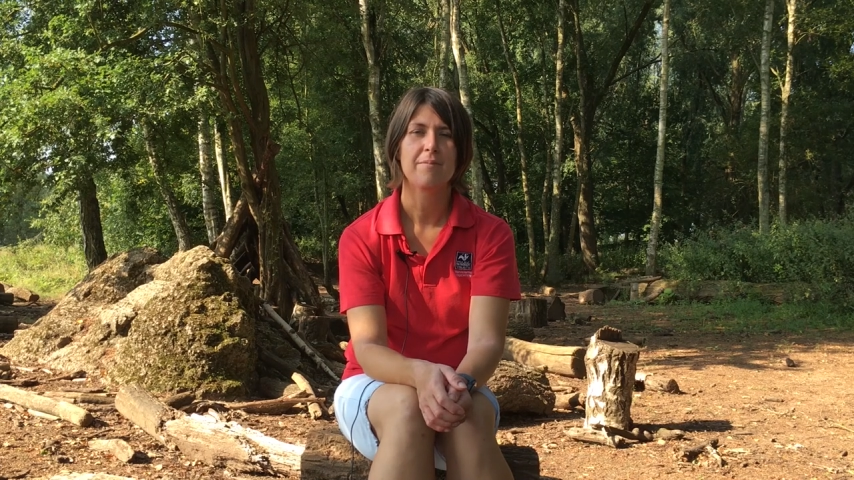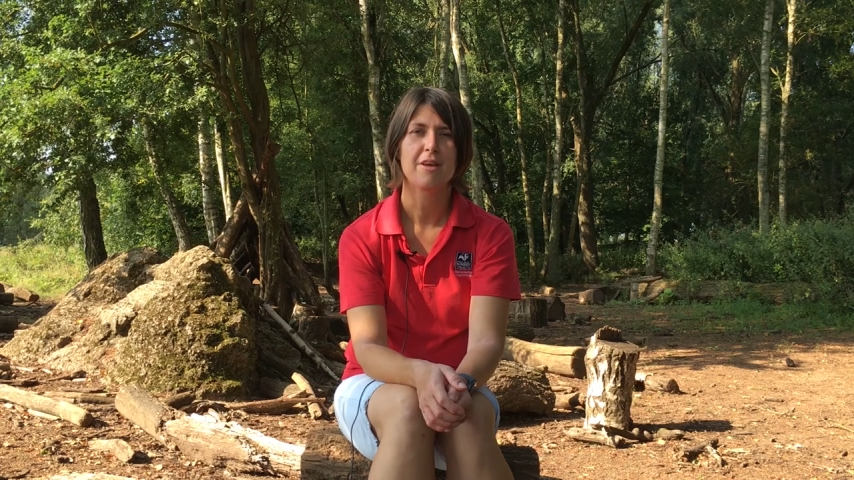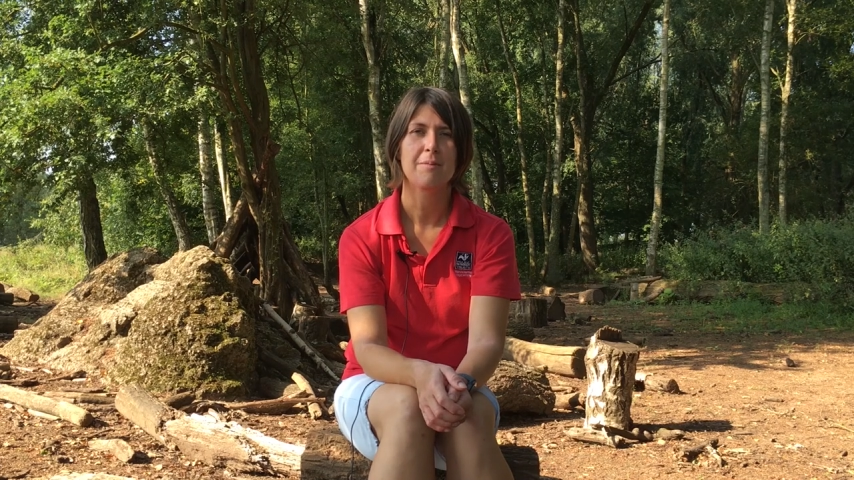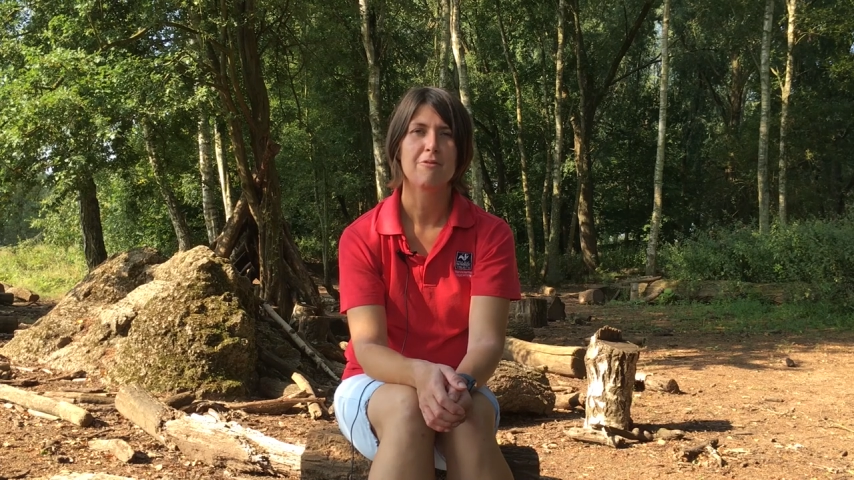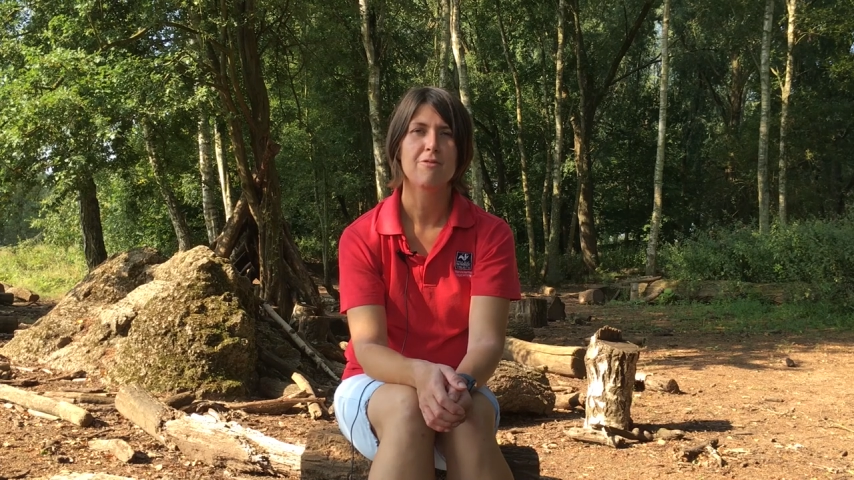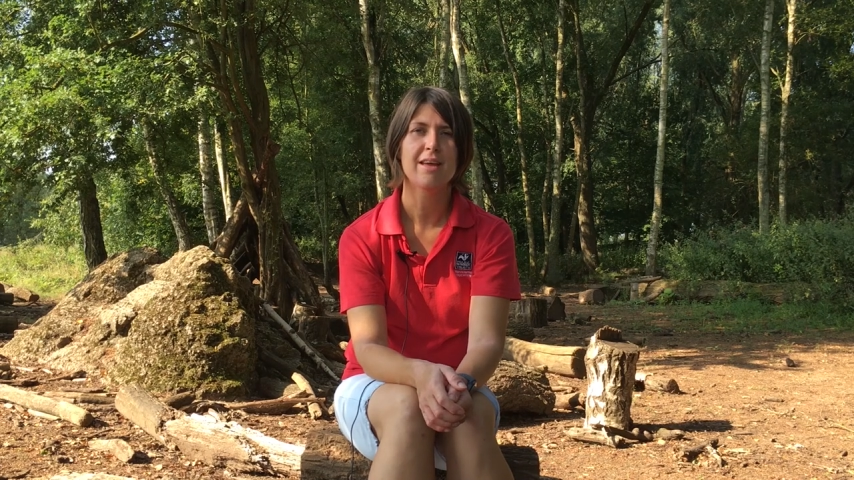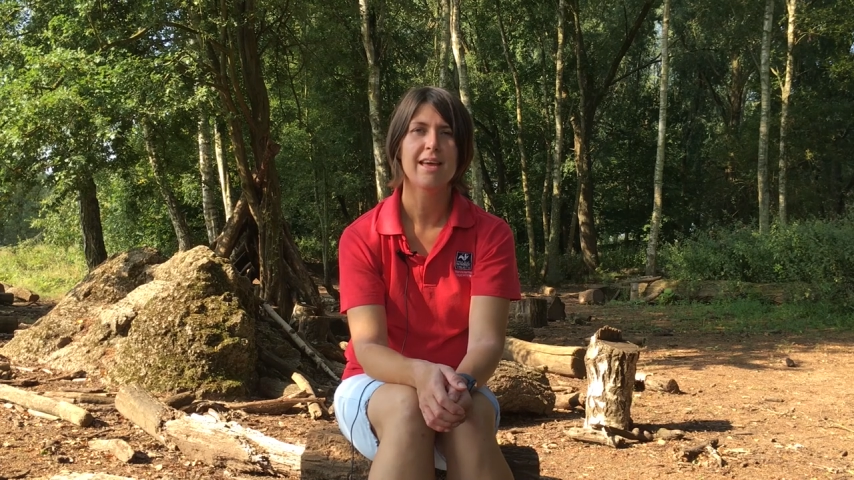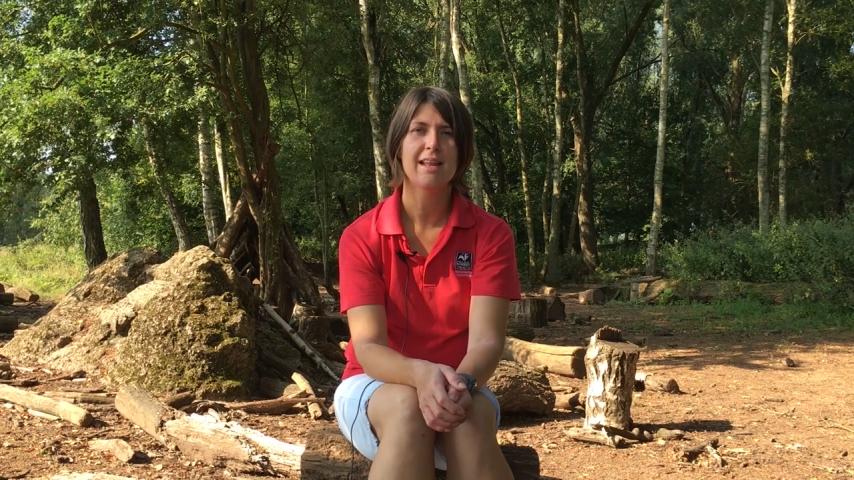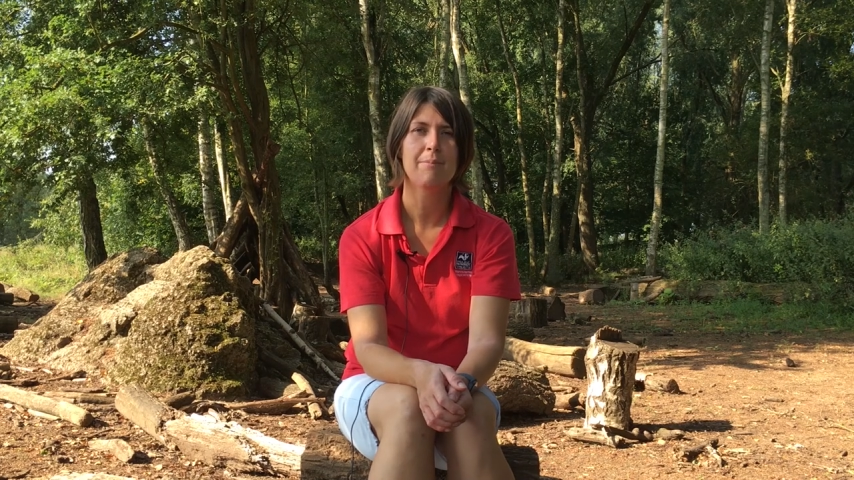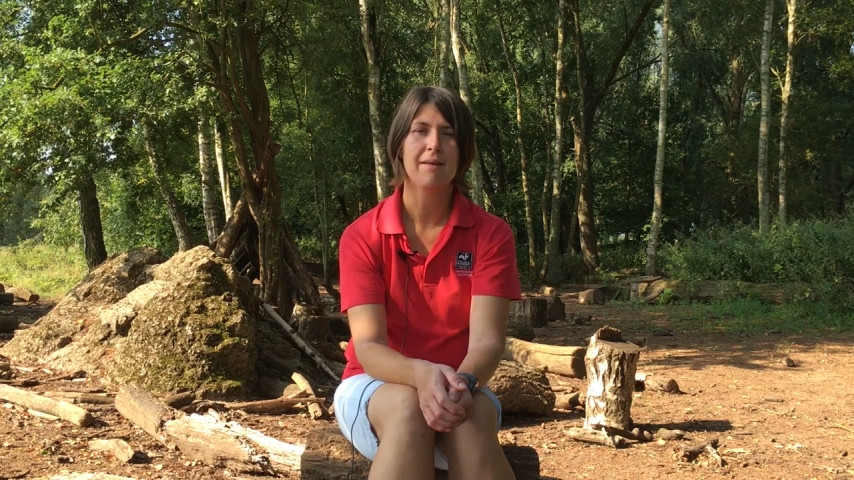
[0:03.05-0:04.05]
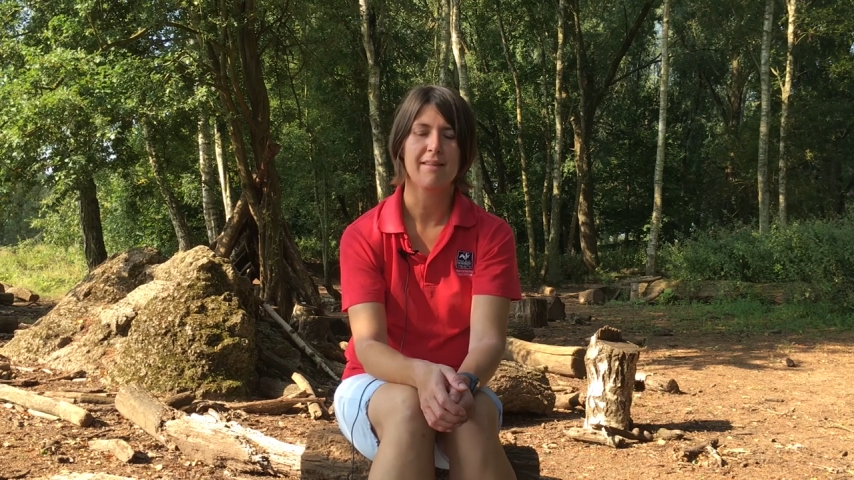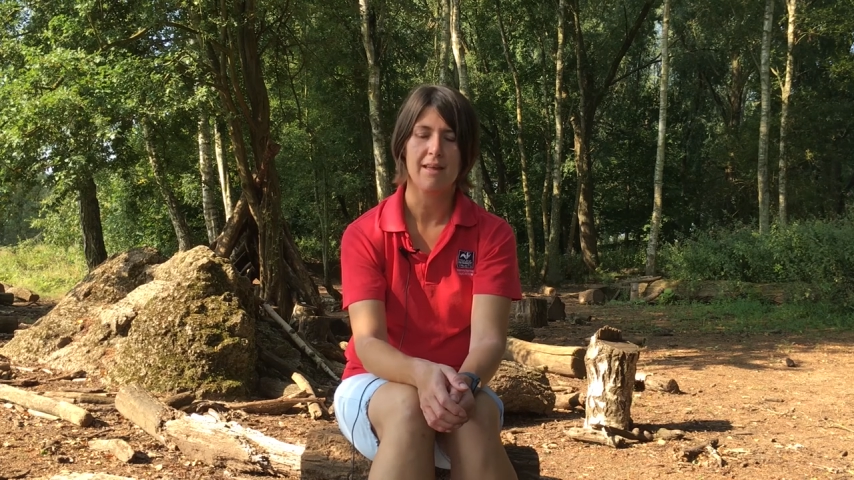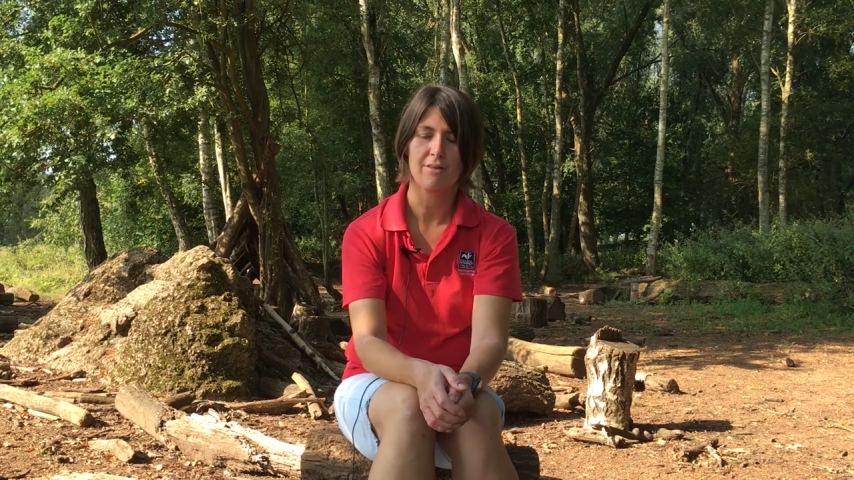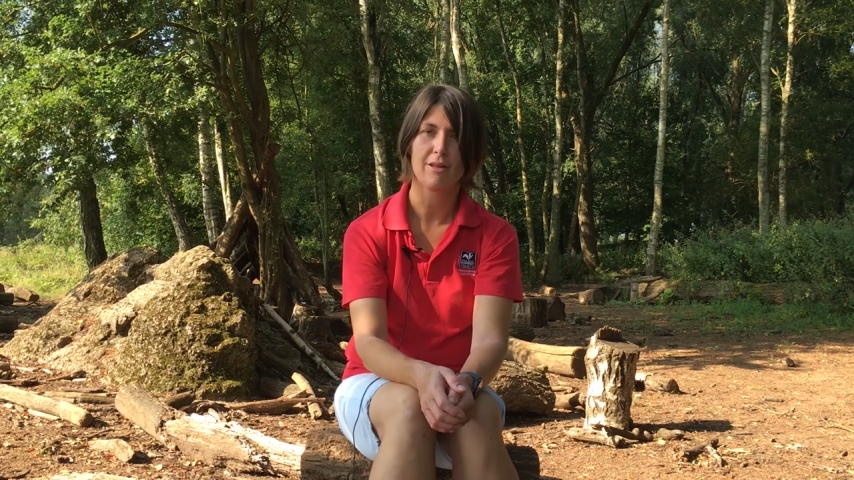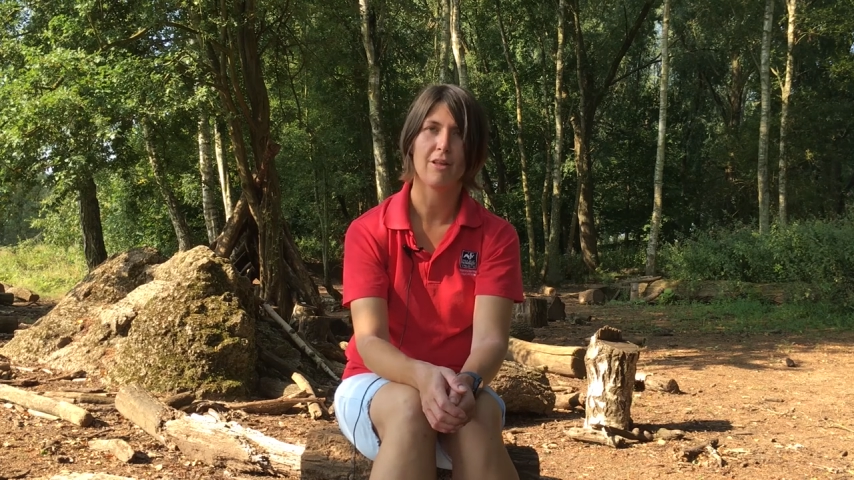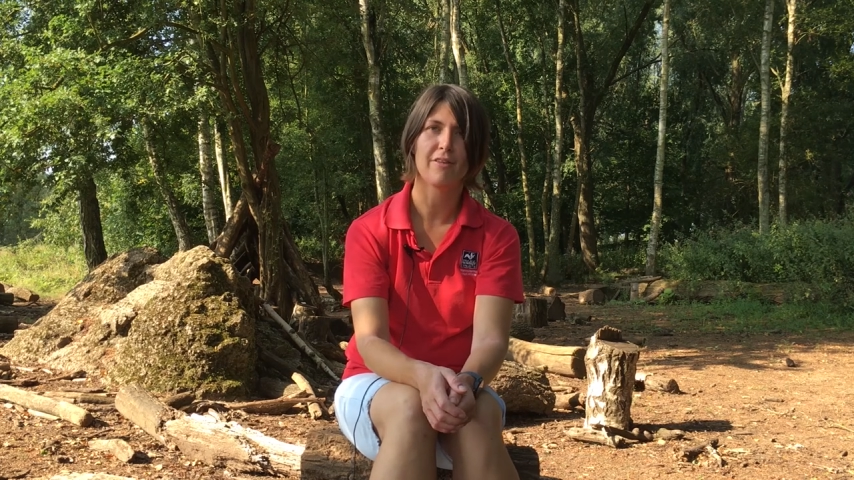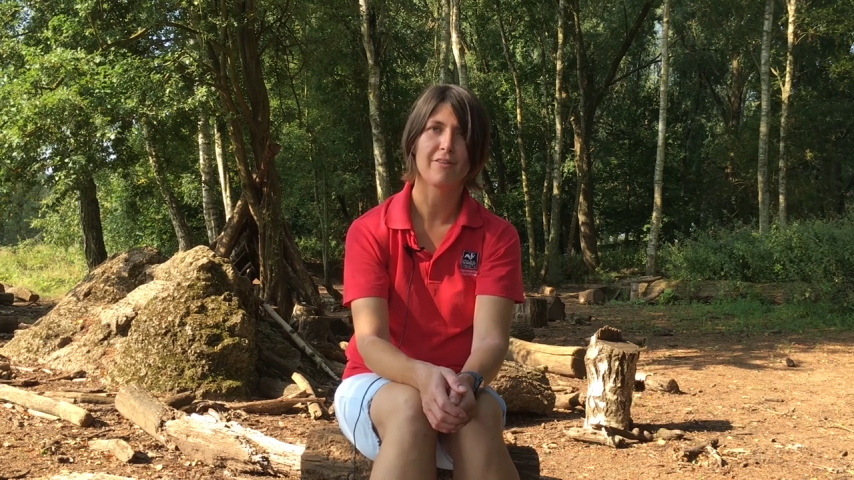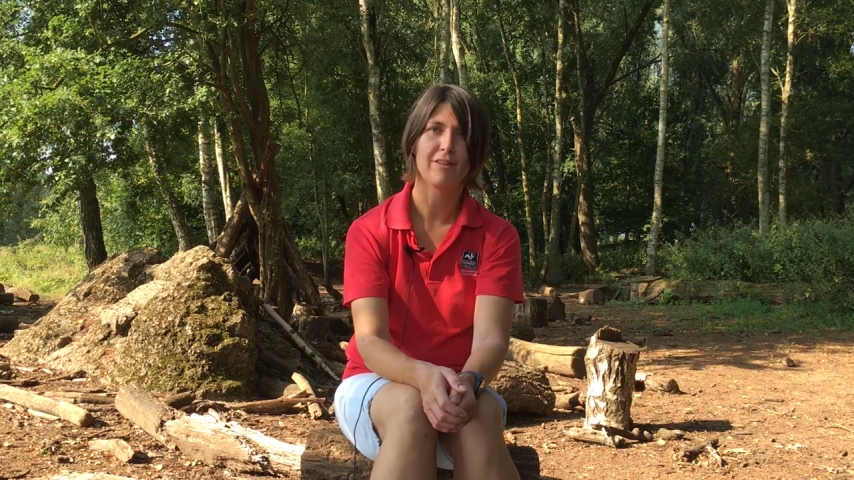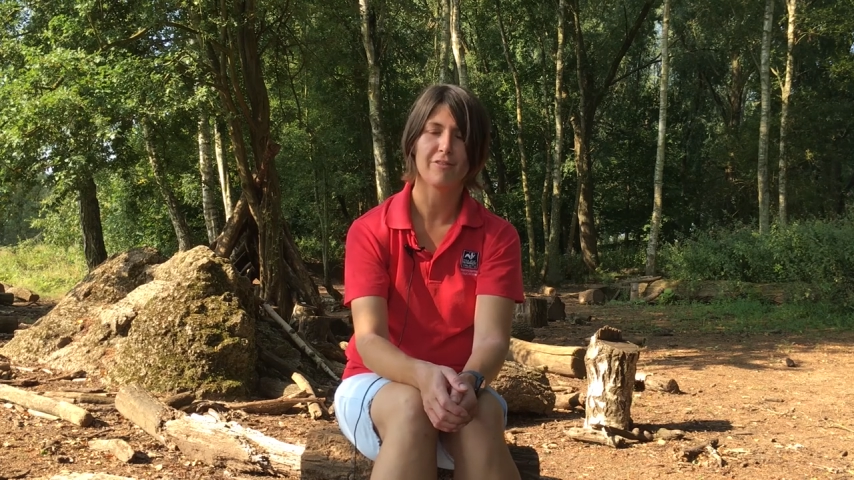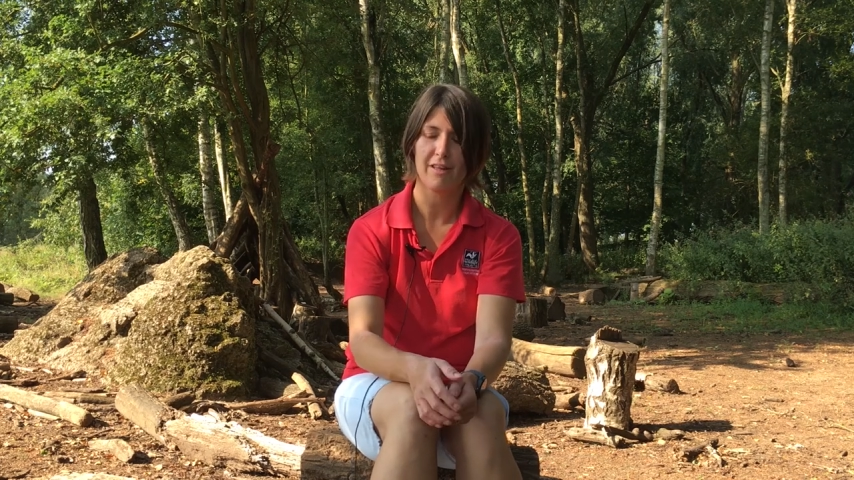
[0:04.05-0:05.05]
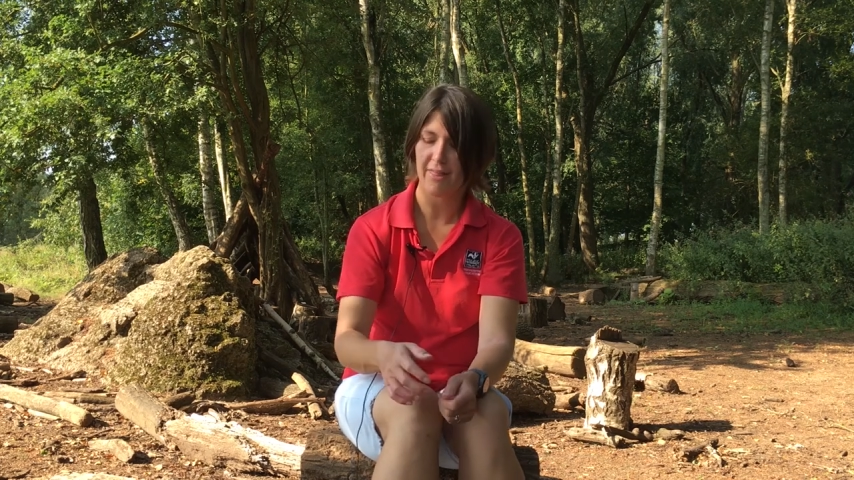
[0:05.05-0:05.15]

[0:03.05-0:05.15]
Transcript: It's going to be really busy doing lots of lovely